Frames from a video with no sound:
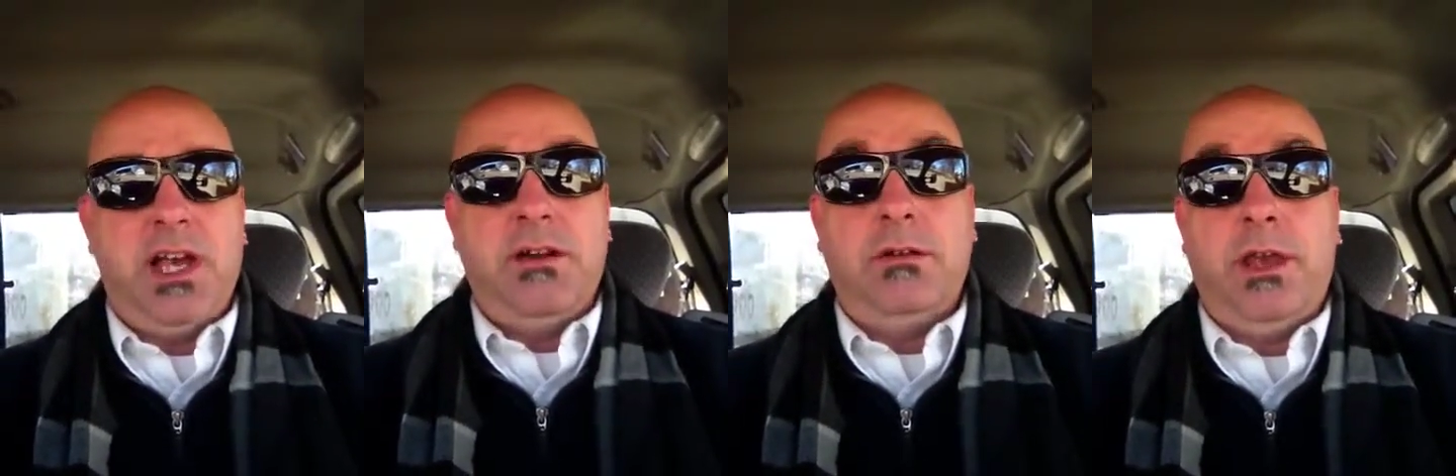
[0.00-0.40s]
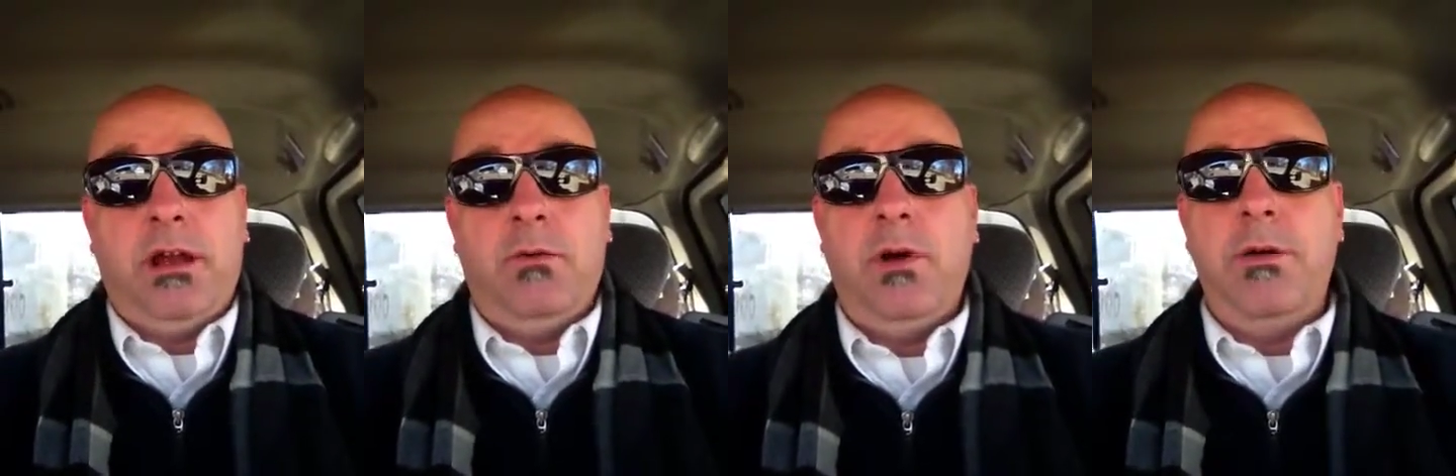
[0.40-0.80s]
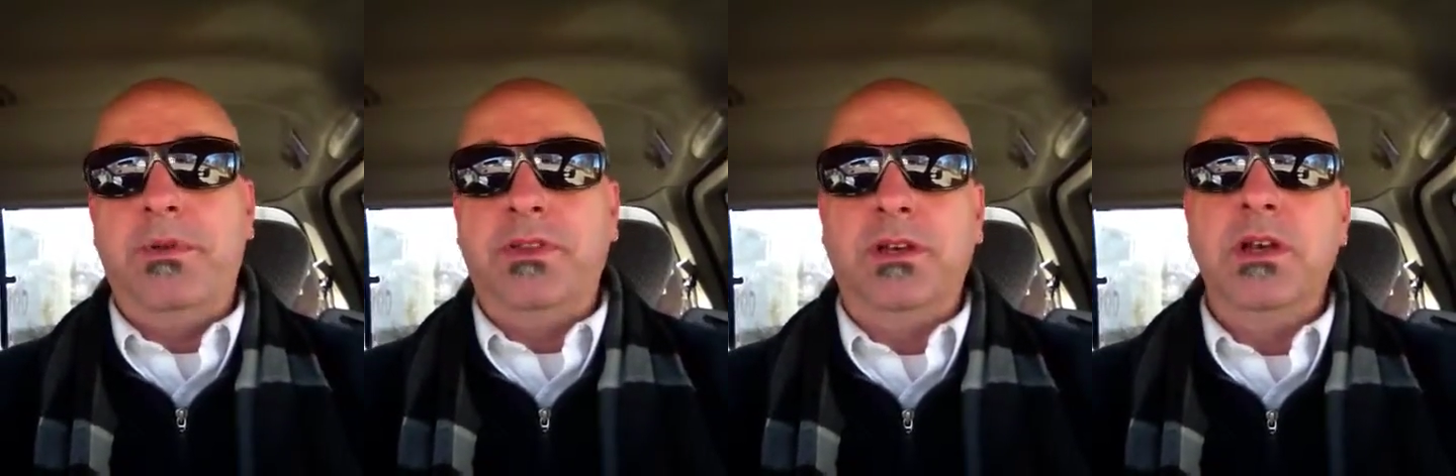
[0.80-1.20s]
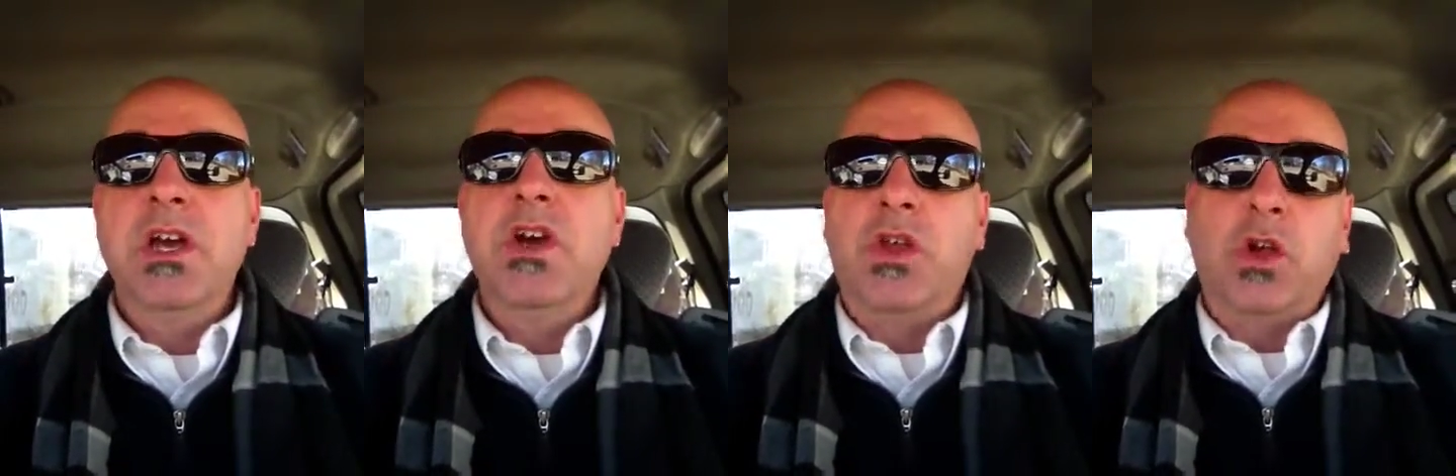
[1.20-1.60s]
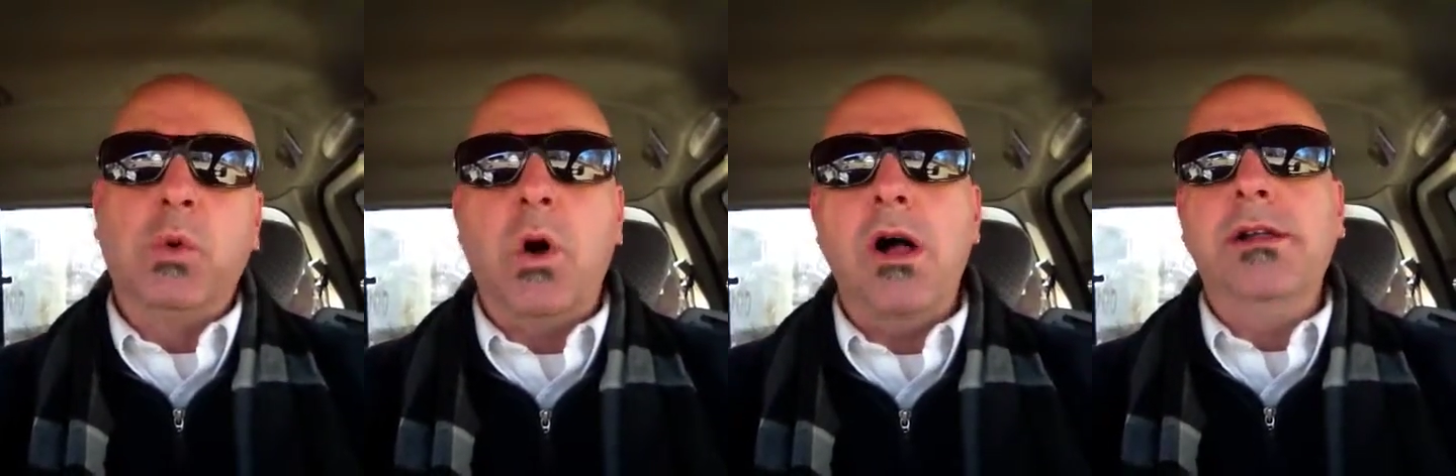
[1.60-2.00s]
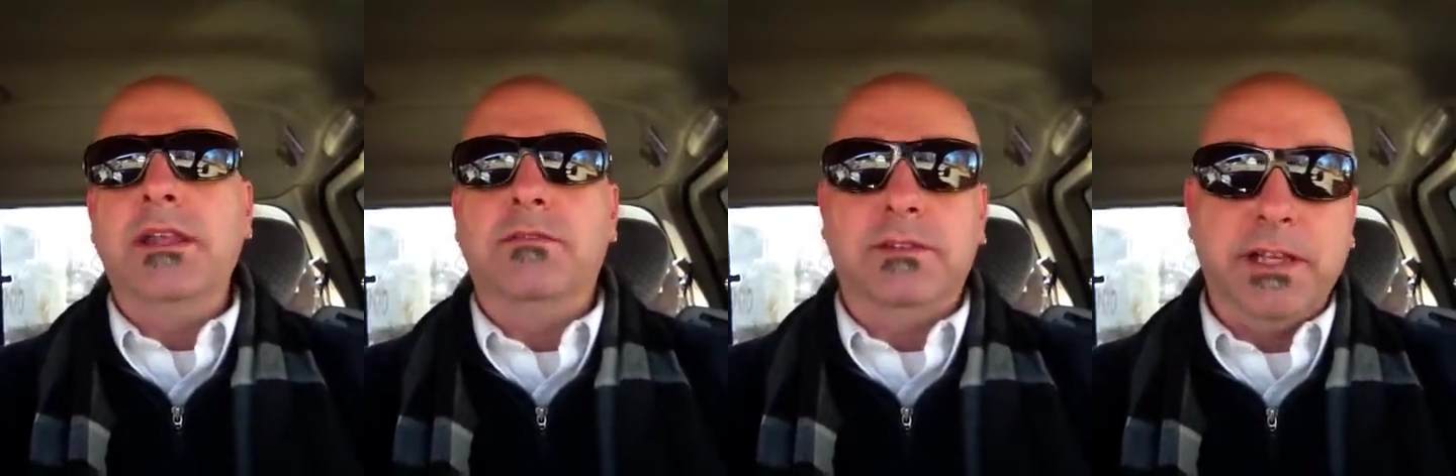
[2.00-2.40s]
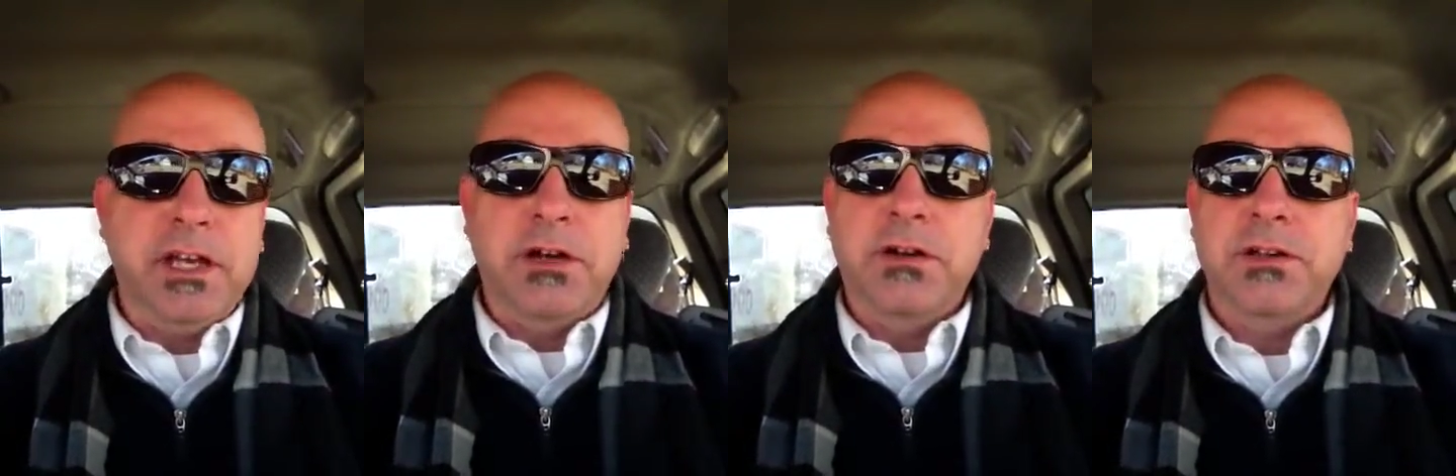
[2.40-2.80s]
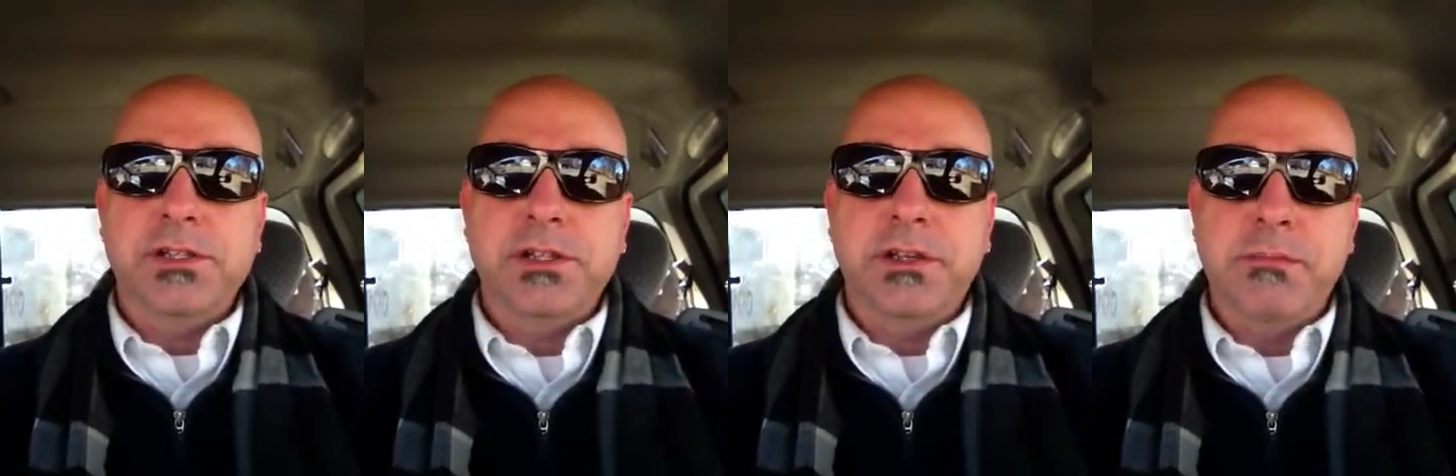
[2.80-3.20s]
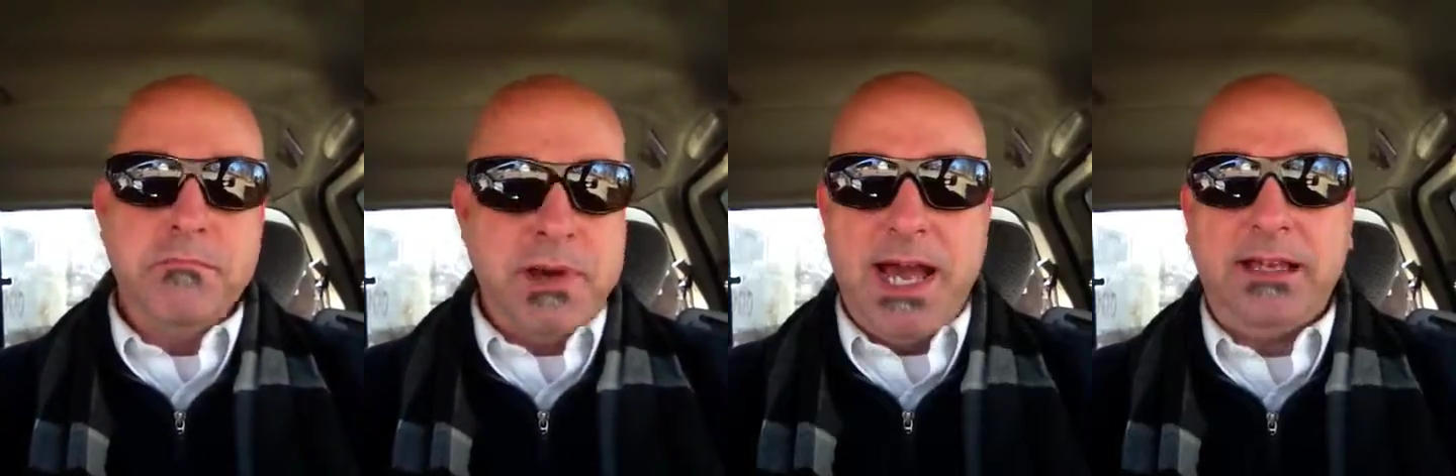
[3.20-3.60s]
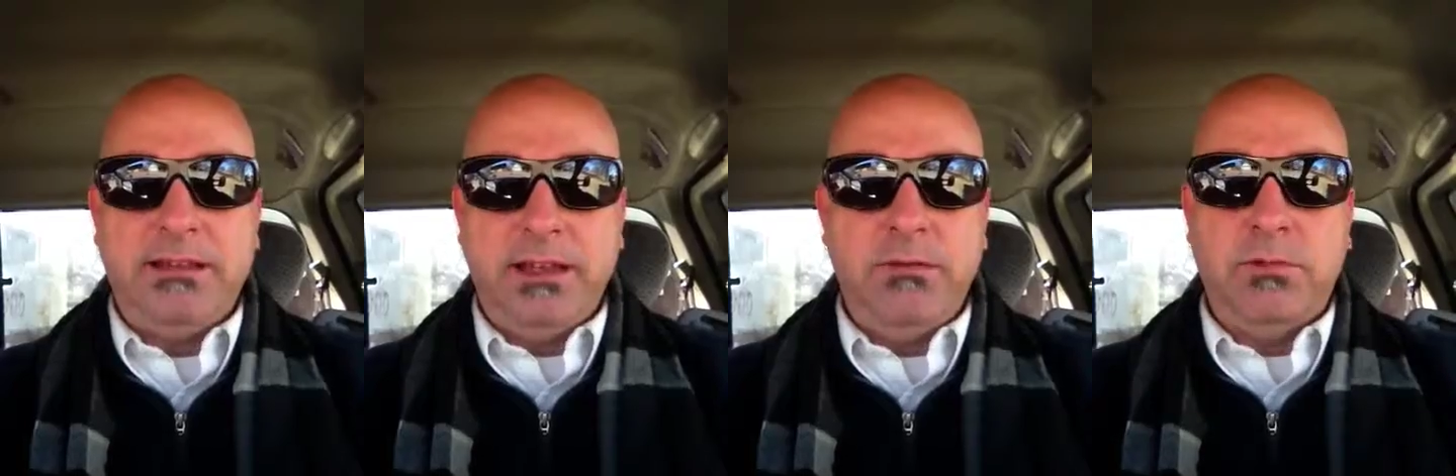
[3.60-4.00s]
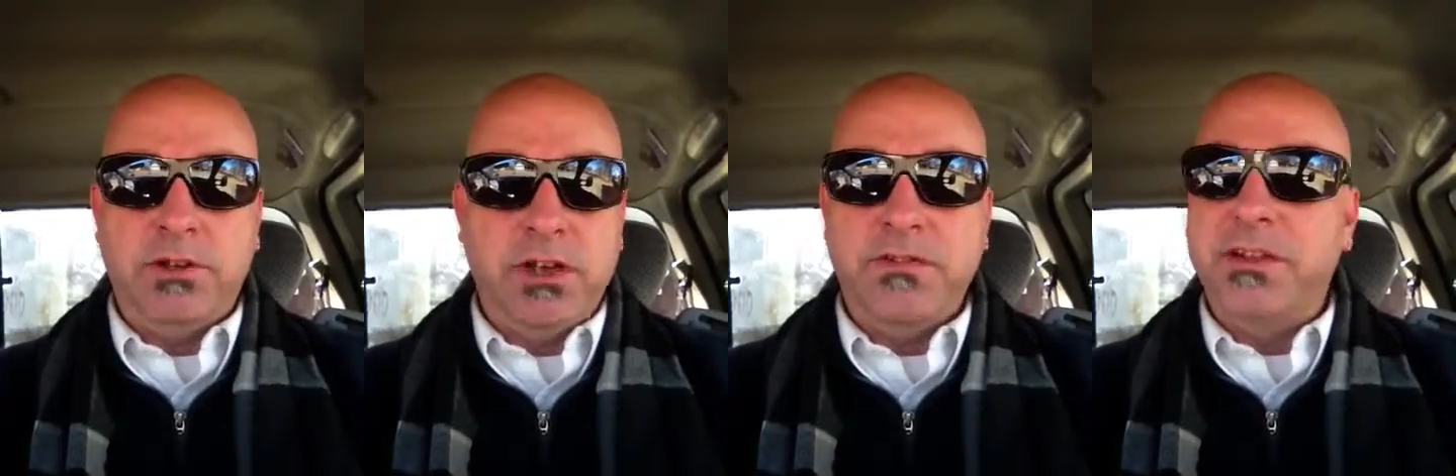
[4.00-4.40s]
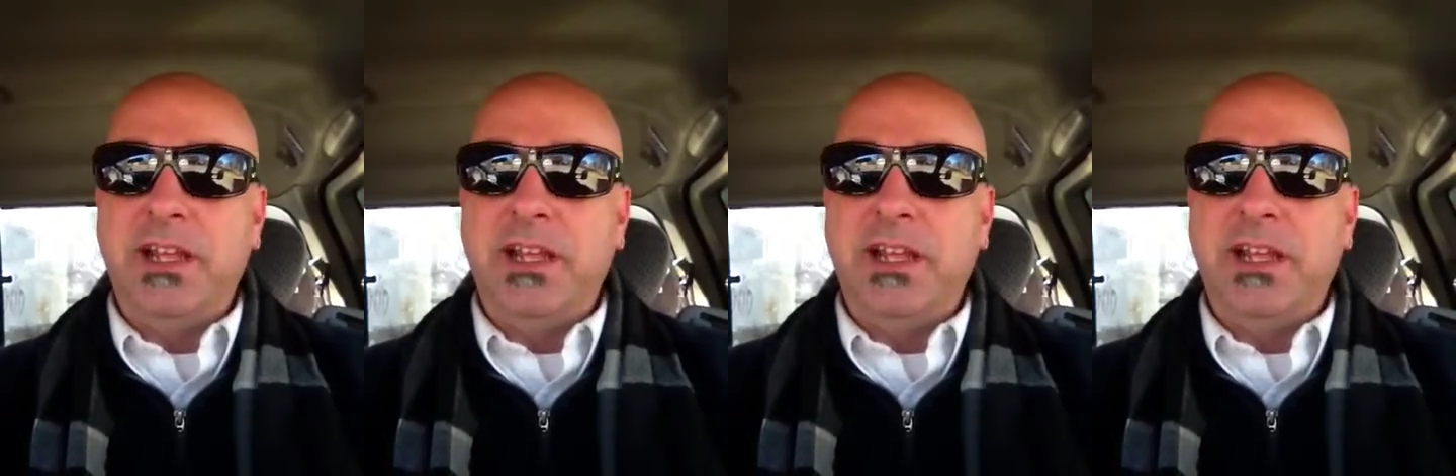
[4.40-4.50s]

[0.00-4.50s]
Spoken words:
I don't care what. But the quality of leaders back then were different.